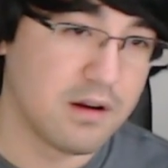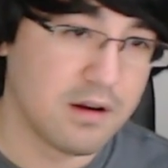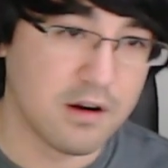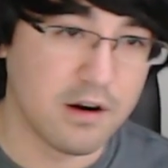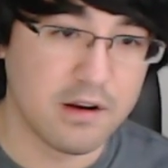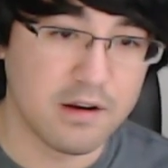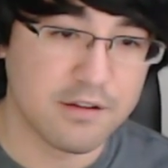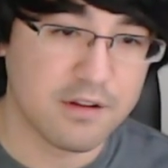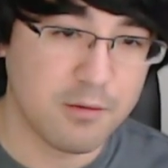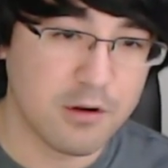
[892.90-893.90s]
Alright,
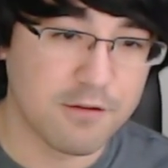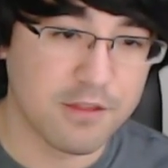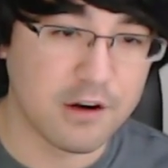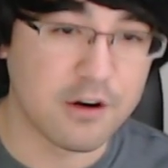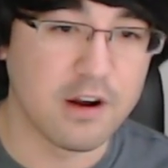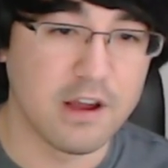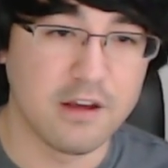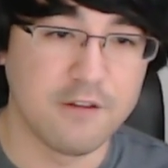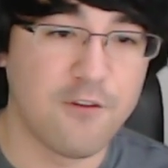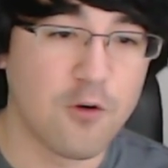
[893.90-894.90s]
next up we have
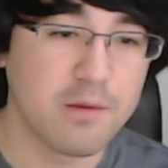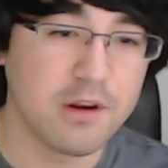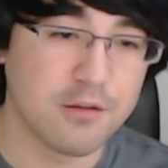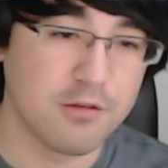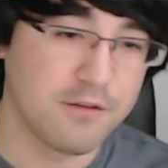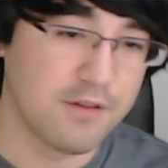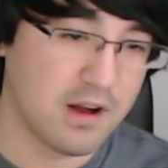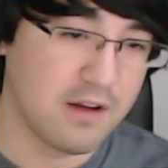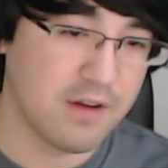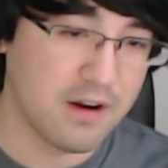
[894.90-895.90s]
Thunderhead. 4 mana
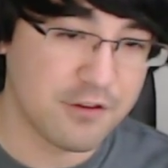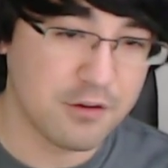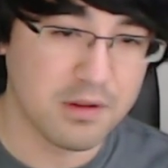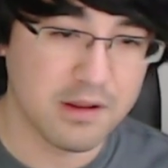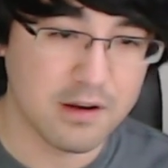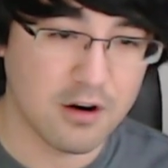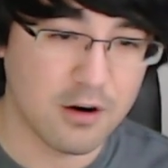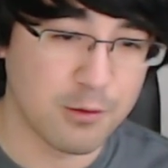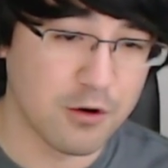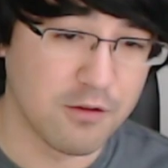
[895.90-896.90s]
3/5. After you play a
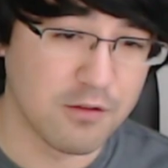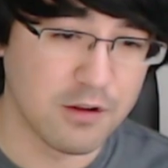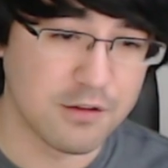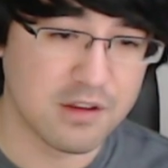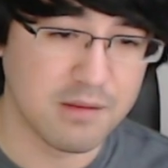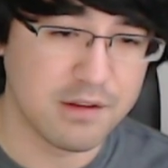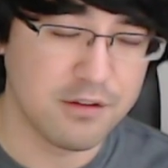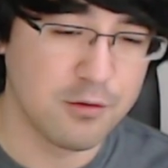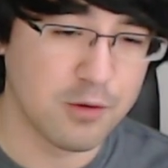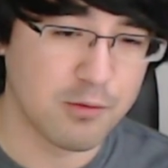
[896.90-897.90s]
card with Overload, summon
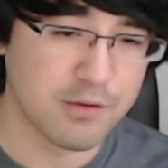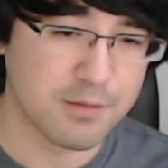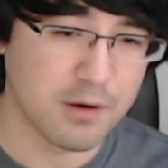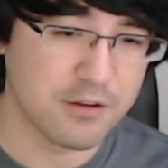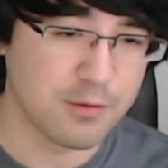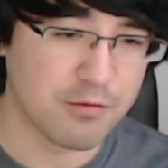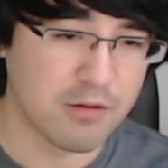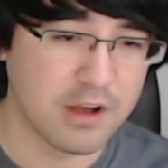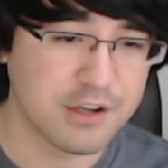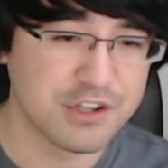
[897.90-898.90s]
2 1/1 Sparks with
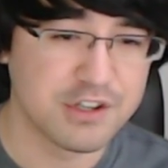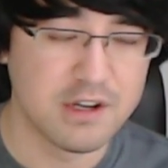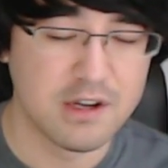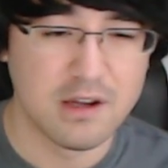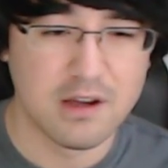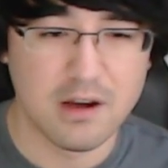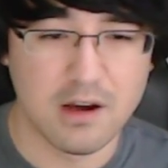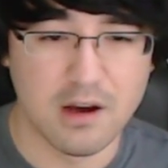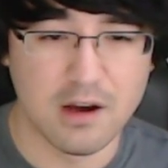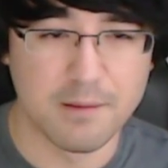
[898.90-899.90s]
Rush.
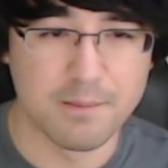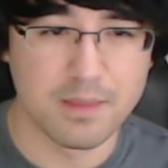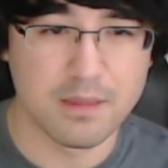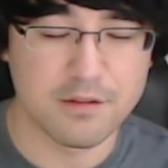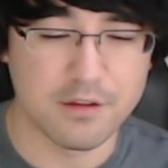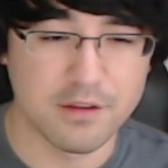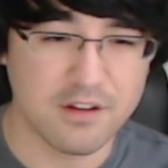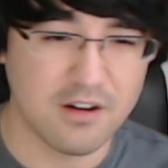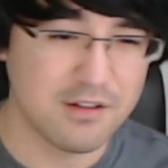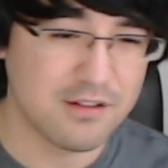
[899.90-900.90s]
So this
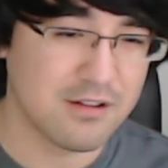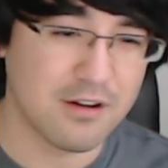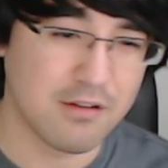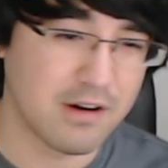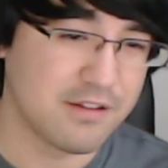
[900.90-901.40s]
card's already